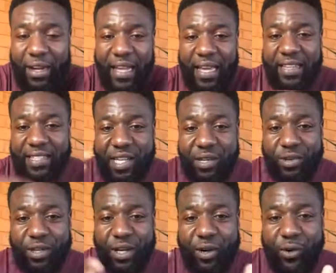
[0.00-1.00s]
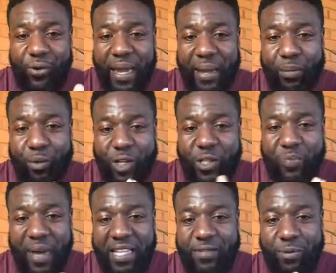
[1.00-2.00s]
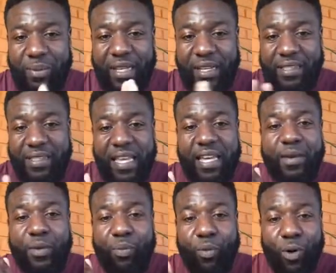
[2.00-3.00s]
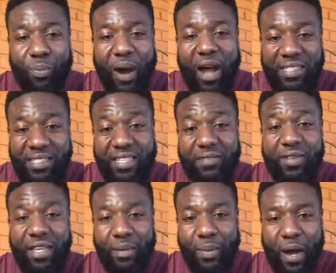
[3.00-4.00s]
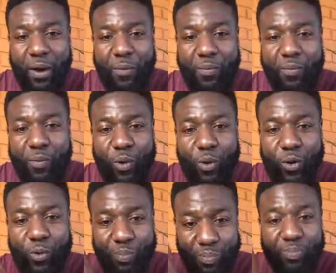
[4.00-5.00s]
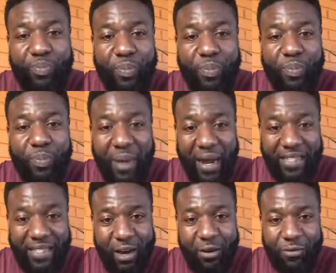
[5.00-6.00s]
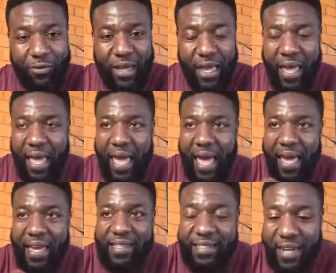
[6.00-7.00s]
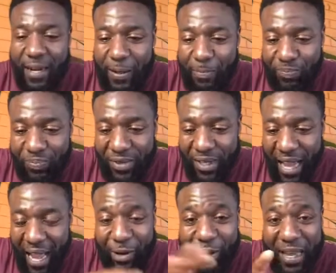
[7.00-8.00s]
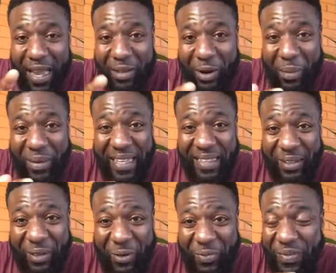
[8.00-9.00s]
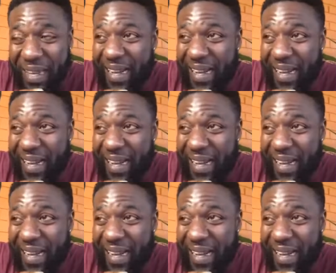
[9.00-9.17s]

continue to create more space for me to think more positively about myself? And I know I'm getting a little.